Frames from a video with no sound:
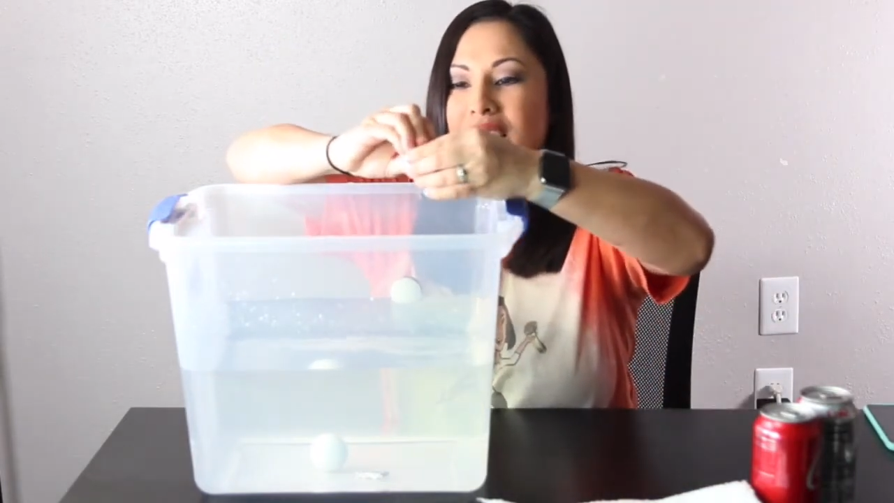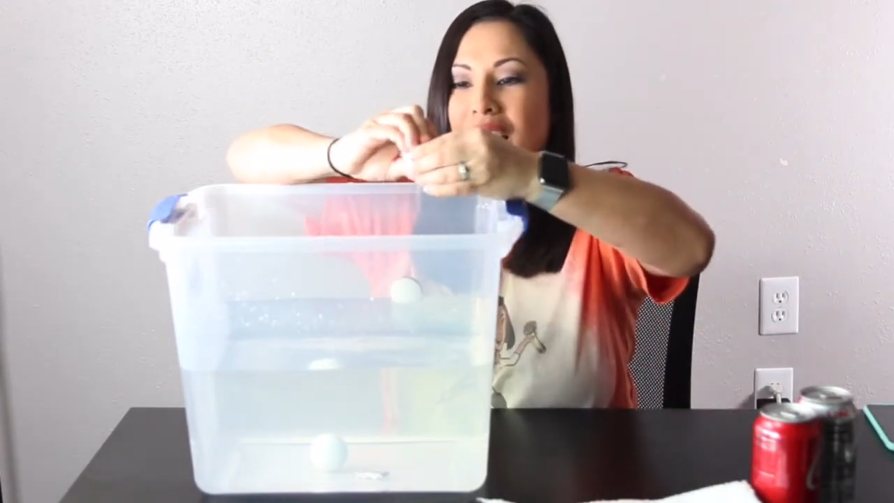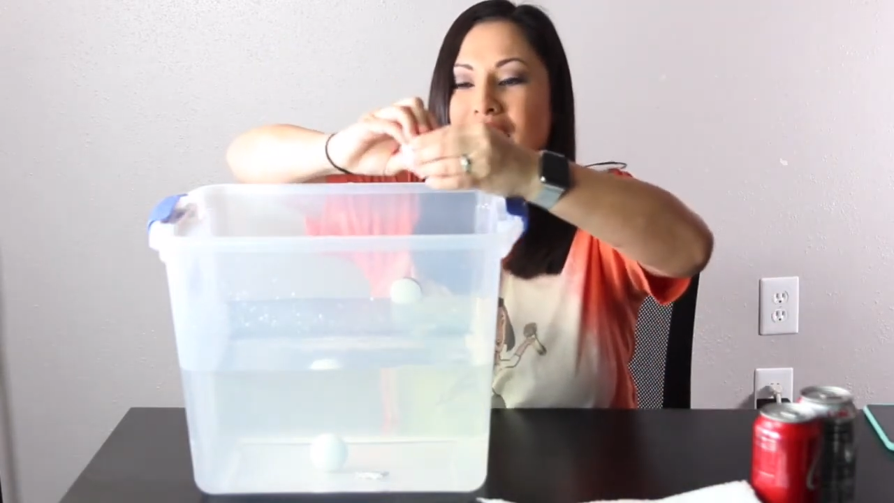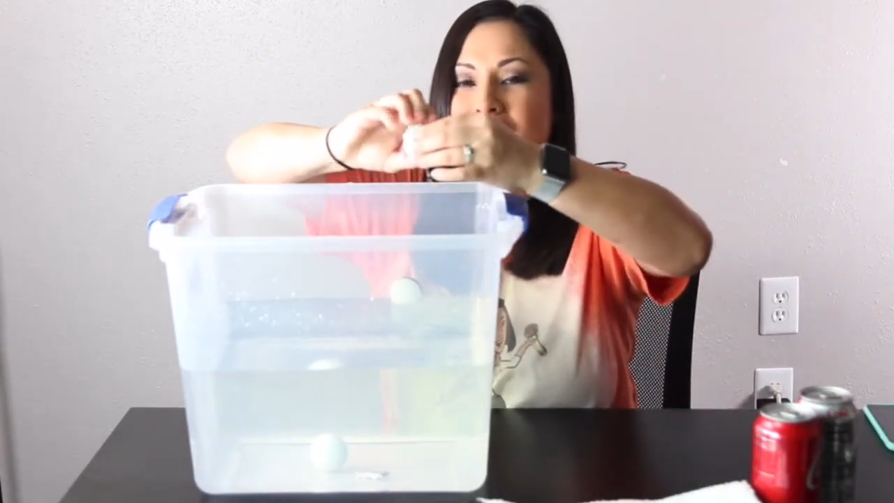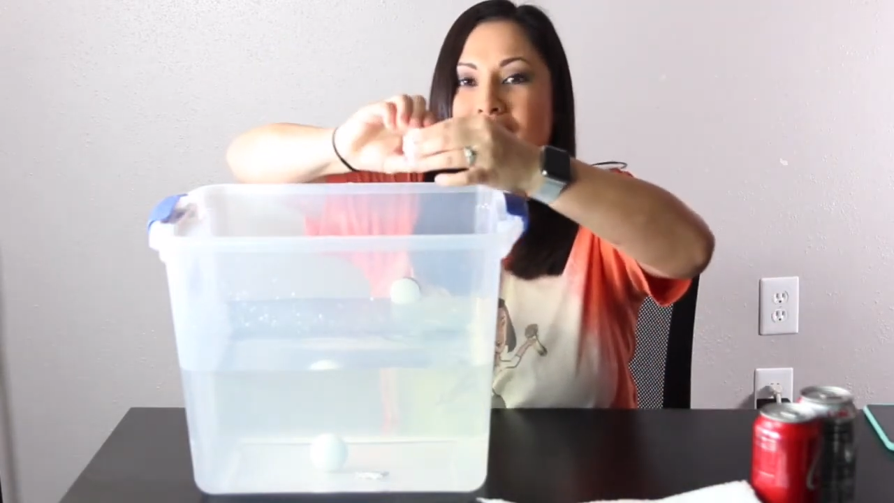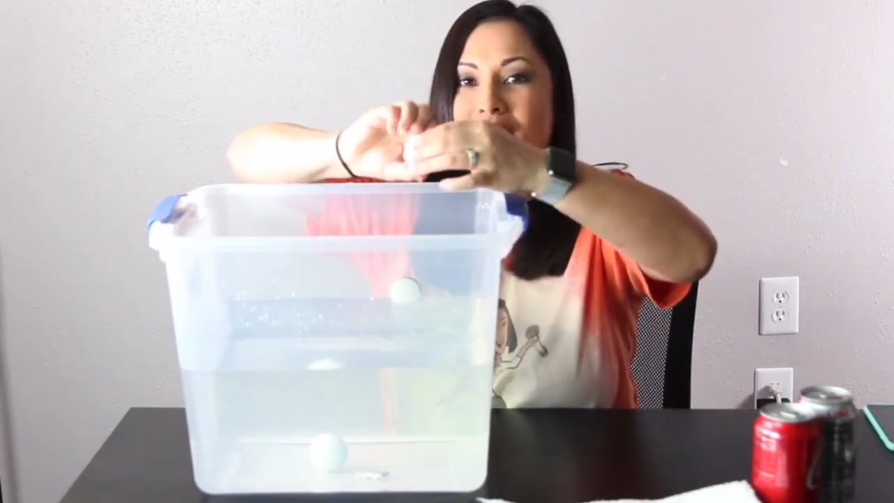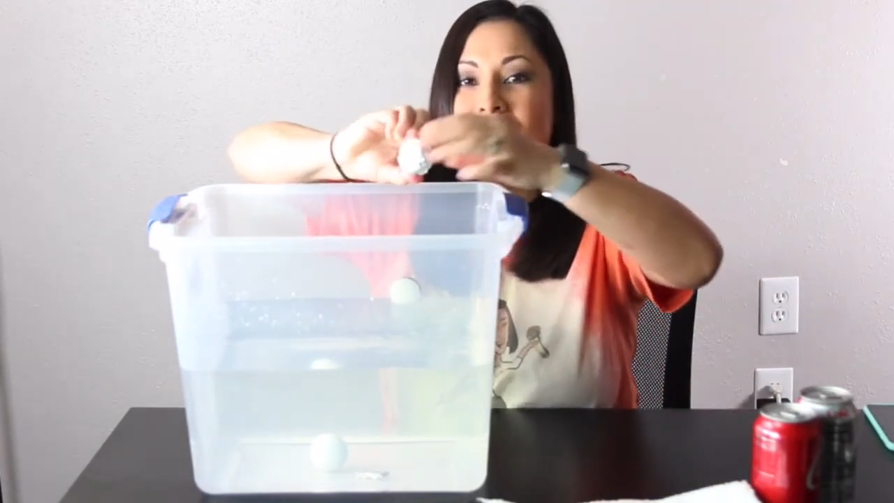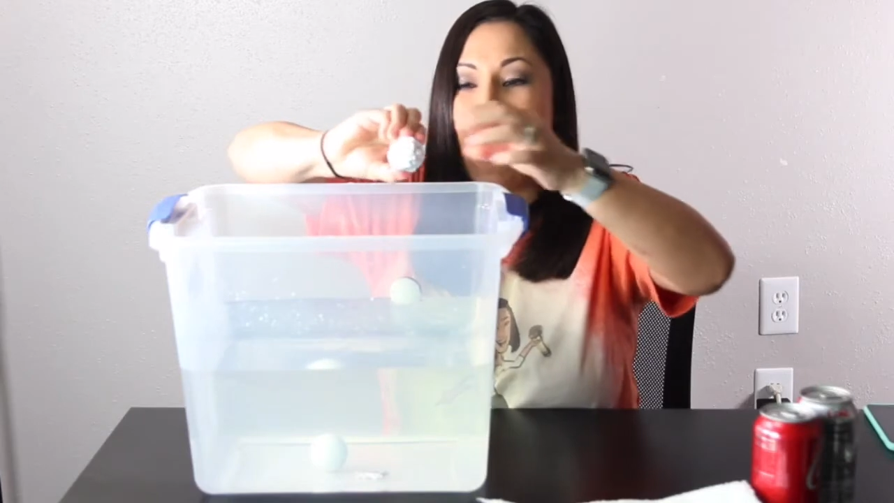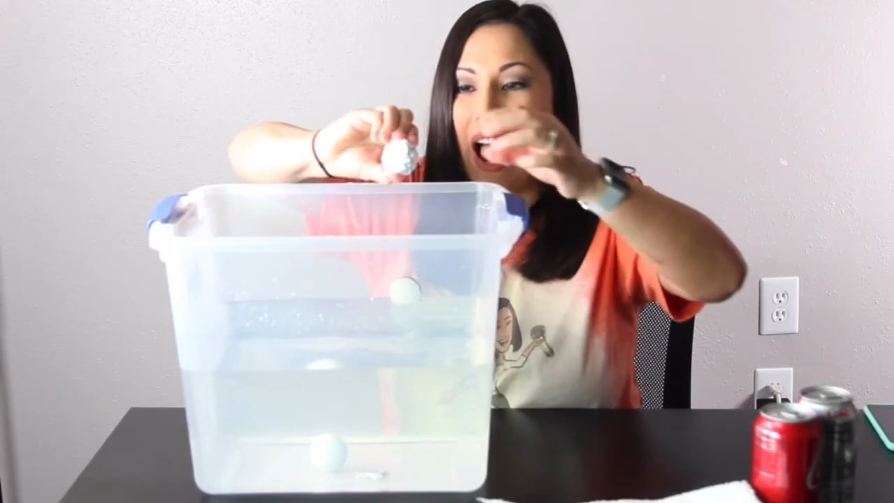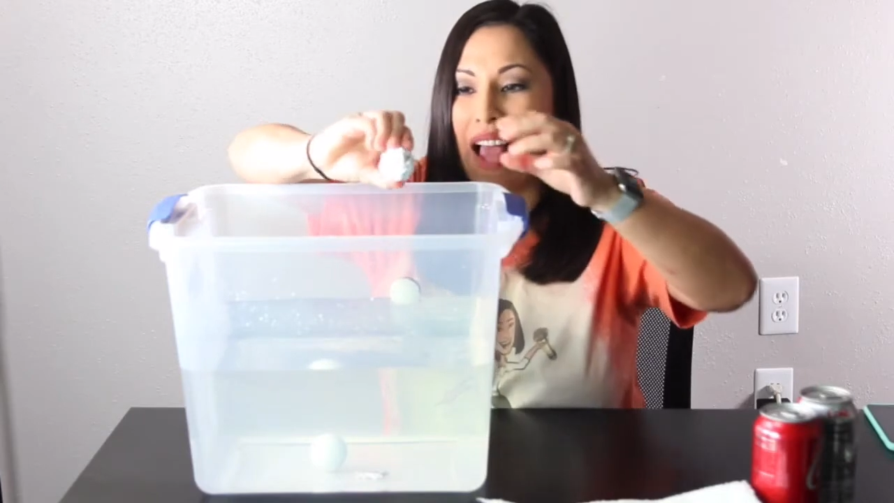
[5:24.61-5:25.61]
tight enough.
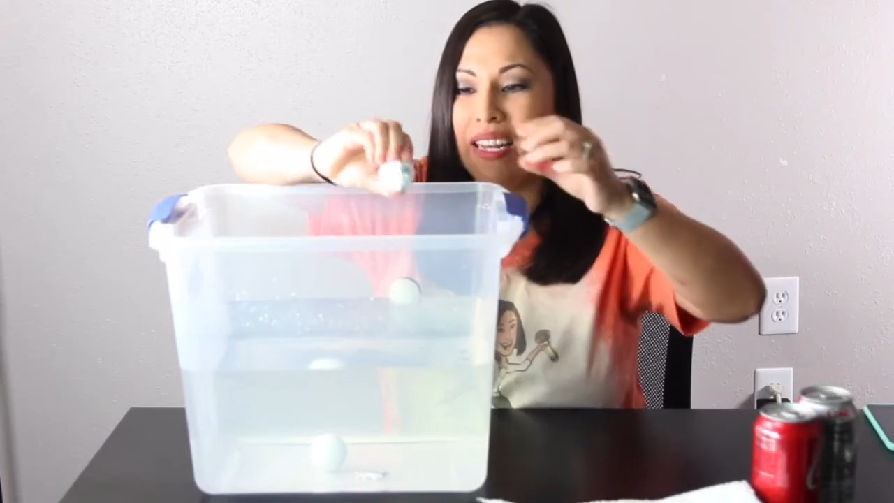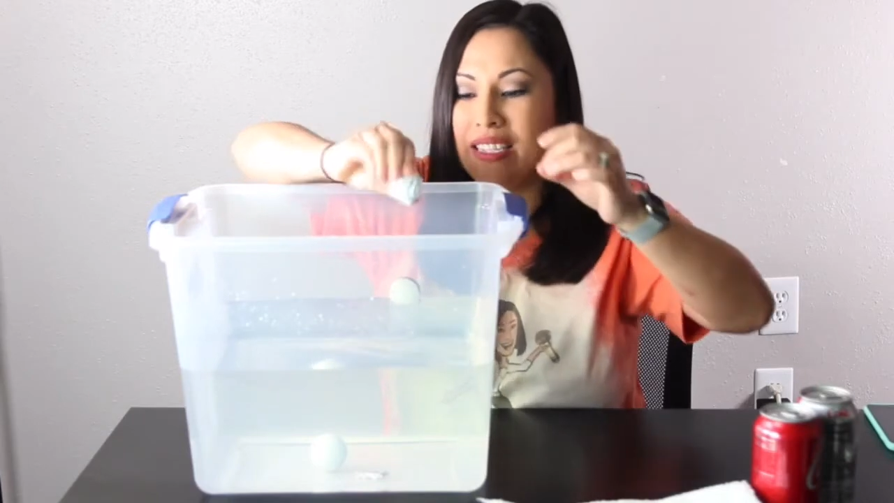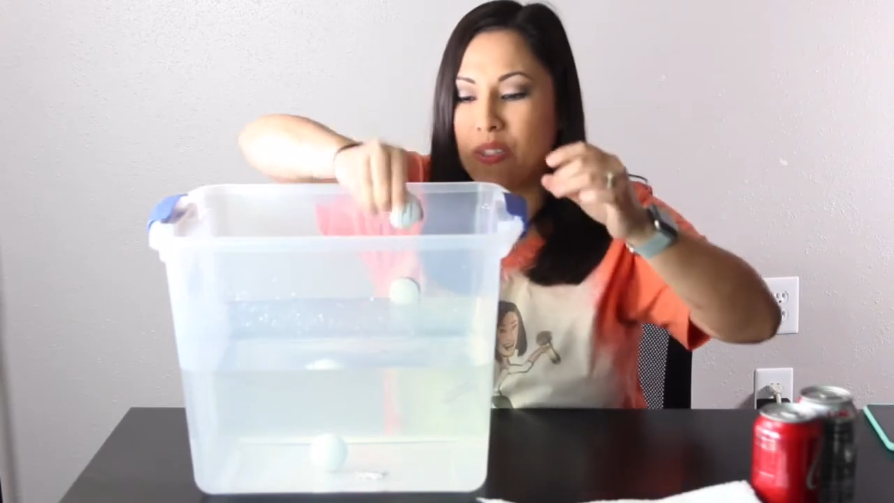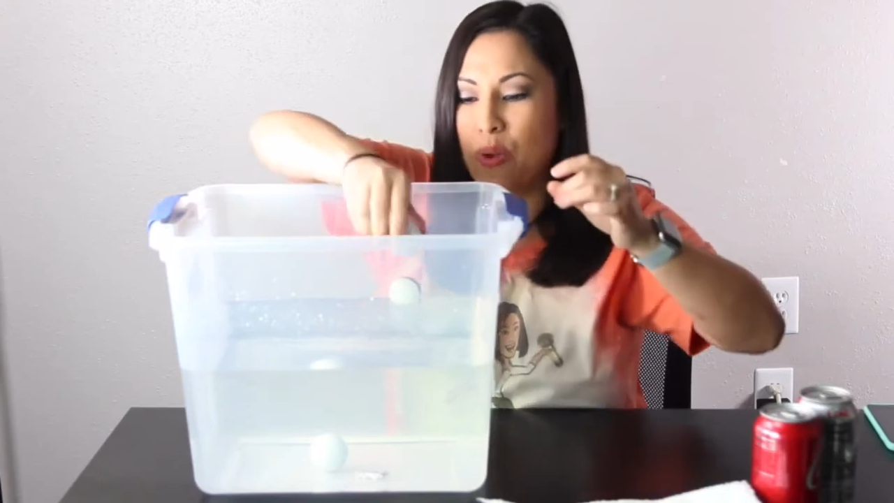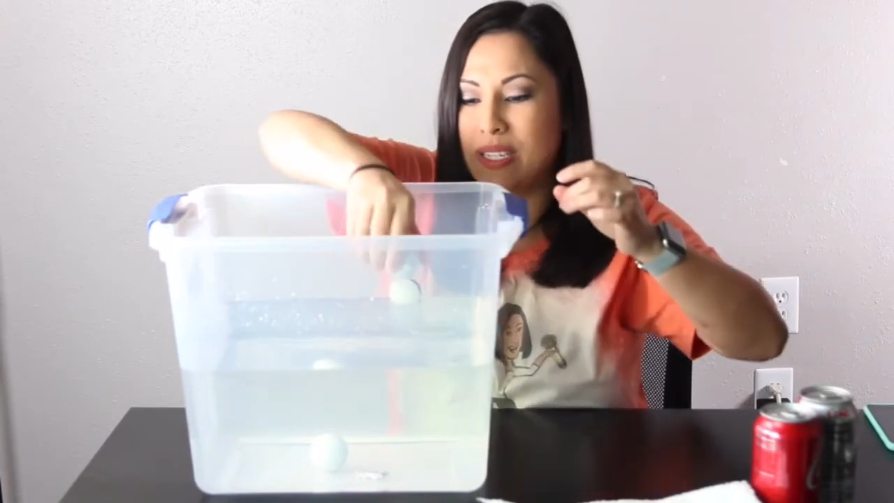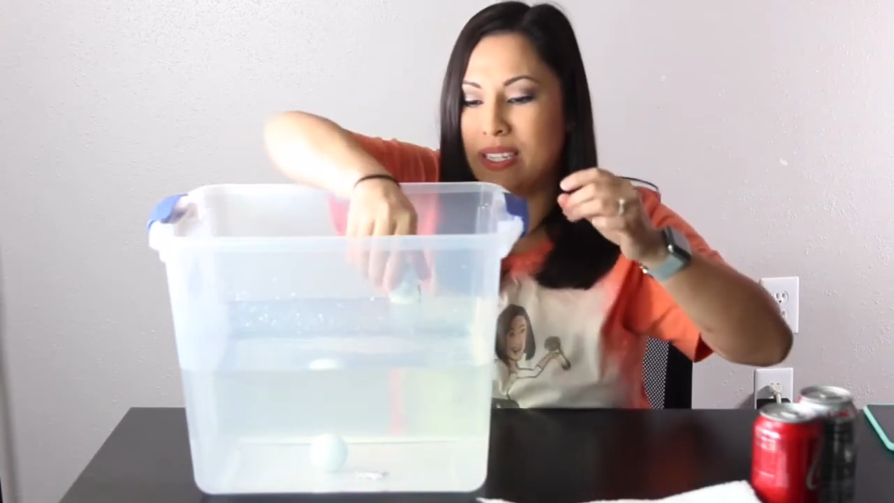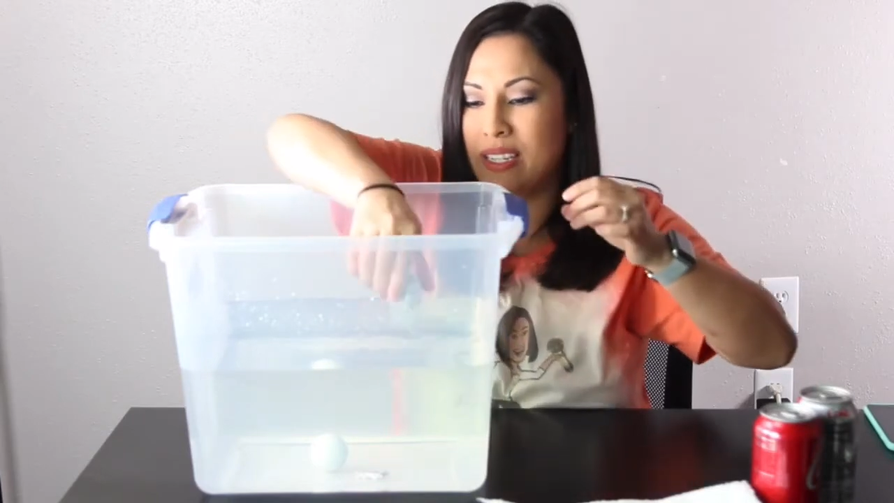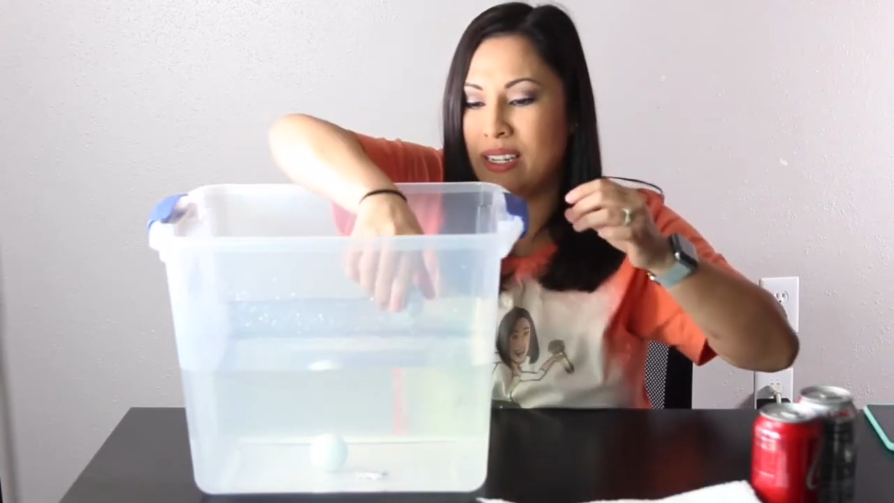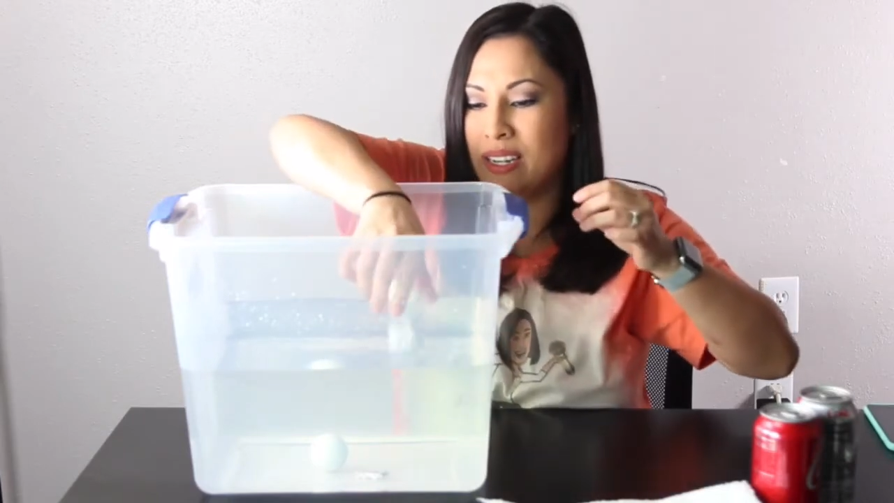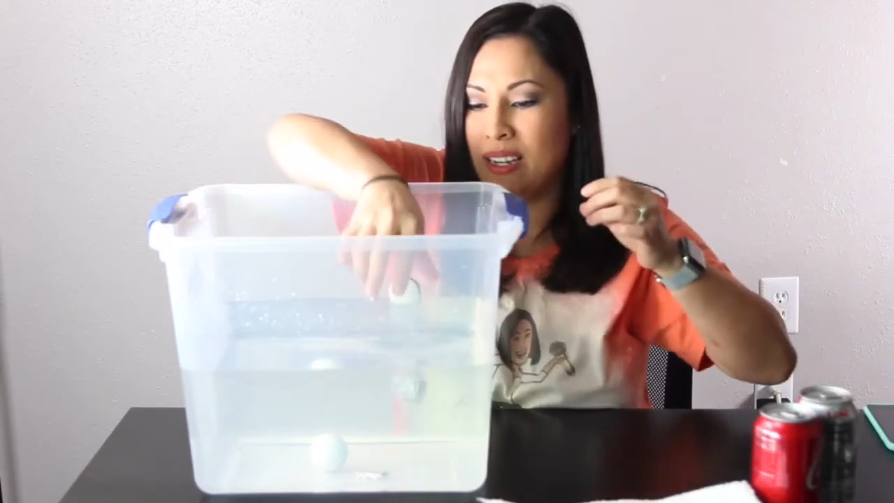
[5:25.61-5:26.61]
I did squeeze
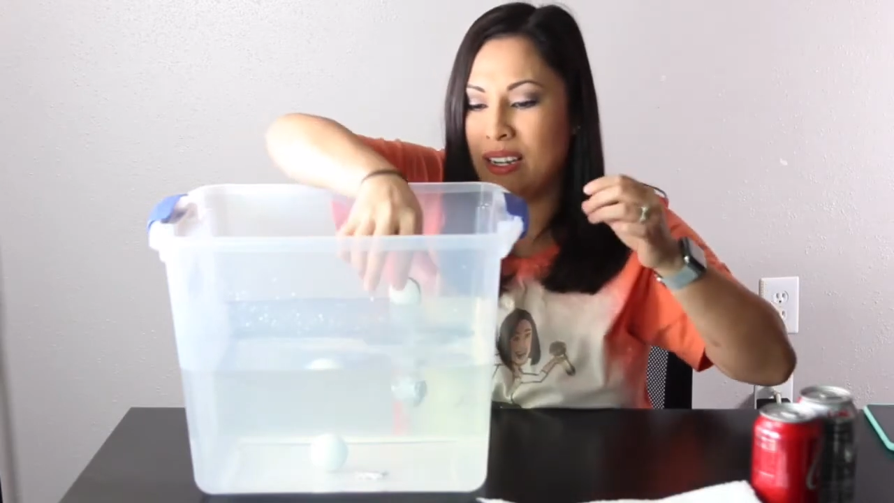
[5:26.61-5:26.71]
it.